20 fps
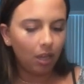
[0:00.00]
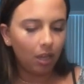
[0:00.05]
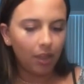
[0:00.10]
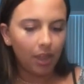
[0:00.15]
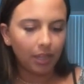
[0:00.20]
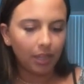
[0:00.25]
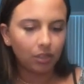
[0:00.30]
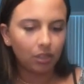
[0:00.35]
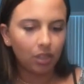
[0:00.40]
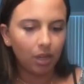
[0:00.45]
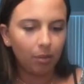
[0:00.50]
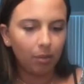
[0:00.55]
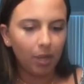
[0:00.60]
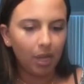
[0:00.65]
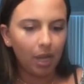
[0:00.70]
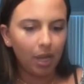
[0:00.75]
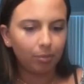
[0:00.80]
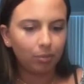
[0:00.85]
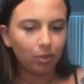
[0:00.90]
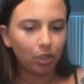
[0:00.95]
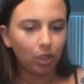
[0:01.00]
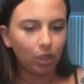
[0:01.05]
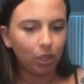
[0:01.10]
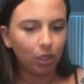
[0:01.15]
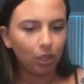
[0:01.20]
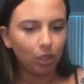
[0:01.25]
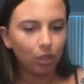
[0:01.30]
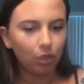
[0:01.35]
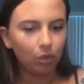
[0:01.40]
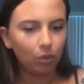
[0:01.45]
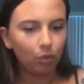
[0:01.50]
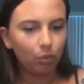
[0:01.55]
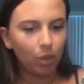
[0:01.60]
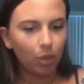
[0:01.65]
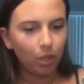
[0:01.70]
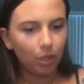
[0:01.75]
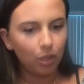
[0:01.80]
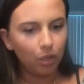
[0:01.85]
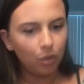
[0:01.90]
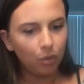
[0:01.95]
that's going to be up to you
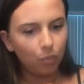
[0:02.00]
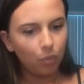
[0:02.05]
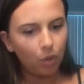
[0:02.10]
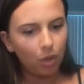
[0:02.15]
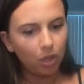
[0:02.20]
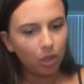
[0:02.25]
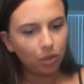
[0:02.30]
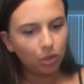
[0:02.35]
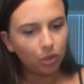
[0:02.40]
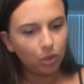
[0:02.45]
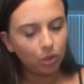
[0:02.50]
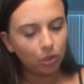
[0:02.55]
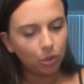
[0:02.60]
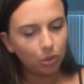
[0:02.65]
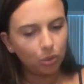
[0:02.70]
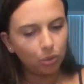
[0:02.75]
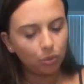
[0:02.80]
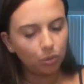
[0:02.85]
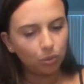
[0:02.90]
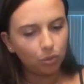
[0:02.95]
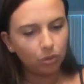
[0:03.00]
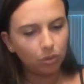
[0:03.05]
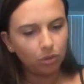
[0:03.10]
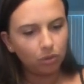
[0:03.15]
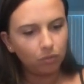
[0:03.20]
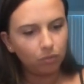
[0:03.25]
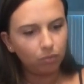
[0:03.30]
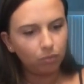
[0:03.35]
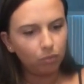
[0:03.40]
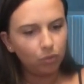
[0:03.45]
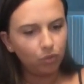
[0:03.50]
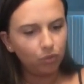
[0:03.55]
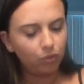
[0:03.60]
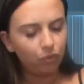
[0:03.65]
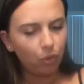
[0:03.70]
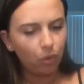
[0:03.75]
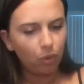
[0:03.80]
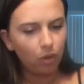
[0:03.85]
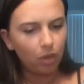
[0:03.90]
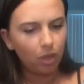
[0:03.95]
whether you want to move
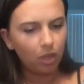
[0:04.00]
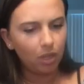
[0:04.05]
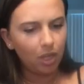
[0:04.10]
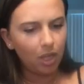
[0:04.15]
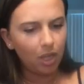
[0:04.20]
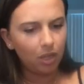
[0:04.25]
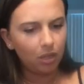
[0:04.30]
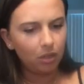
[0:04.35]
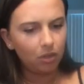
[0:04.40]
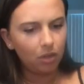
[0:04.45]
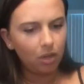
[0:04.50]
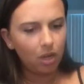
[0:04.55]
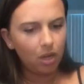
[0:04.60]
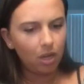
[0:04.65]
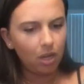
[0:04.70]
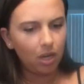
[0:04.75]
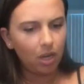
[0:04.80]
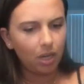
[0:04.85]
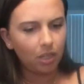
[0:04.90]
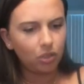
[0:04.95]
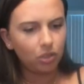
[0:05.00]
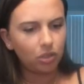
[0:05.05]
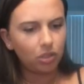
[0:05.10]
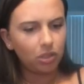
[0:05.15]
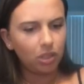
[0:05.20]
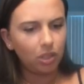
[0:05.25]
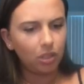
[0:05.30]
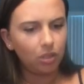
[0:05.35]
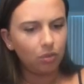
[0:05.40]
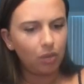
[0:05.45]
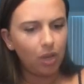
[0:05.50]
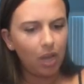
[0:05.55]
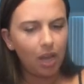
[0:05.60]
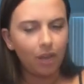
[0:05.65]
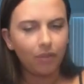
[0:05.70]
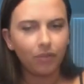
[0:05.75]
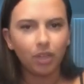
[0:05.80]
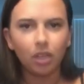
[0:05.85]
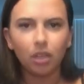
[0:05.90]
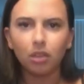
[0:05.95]
forward on that or not. I just see you
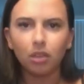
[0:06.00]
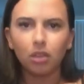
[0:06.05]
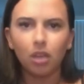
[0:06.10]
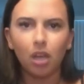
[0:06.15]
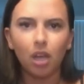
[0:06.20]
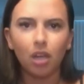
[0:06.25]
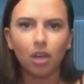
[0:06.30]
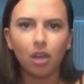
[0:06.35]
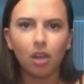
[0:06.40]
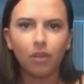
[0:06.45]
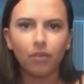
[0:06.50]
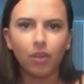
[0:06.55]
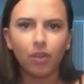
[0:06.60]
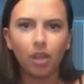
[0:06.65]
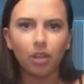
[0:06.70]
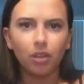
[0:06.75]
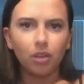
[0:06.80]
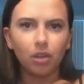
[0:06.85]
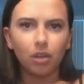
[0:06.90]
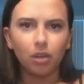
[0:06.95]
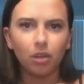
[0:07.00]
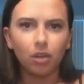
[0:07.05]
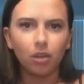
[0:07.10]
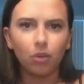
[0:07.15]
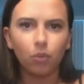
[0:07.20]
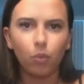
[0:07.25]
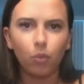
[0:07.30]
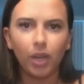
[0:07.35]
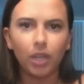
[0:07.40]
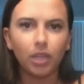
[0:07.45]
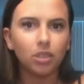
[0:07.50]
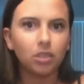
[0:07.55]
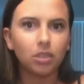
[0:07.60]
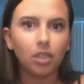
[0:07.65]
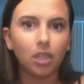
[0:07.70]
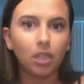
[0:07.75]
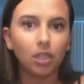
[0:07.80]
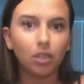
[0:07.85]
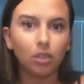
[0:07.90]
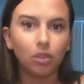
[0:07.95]
having a lot of other ways
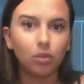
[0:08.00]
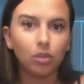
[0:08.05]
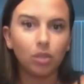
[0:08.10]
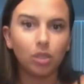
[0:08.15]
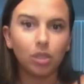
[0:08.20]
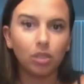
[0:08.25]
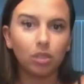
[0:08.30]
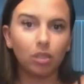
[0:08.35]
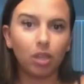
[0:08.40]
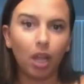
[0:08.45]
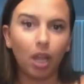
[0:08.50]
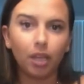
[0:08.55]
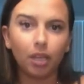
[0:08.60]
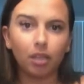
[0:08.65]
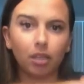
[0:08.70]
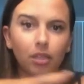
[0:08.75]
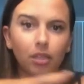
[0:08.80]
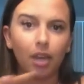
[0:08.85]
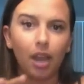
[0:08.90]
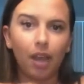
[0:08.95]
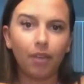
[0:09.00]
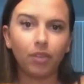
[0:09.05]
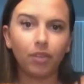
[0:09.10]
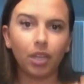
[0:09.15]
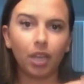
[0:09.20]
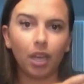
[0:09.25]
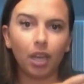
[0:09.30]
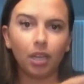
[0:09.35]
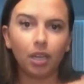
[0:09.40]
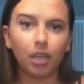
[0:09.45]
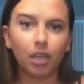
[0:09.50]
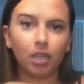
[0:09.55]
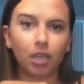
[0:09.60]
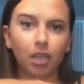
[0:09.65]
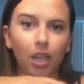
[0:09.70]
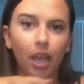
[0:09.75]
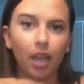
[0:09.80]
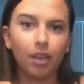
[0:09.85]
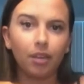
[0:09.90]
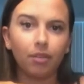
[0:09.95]
that you could like navigate in
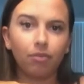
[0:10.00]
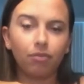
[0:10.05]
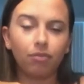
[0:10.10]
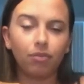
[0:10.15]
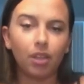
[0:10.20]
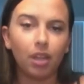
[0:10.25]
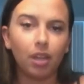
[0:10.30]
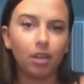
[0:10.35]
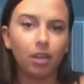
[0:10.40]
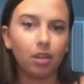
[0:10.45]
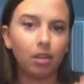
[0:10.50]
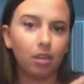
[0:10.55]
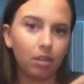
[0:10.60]
life than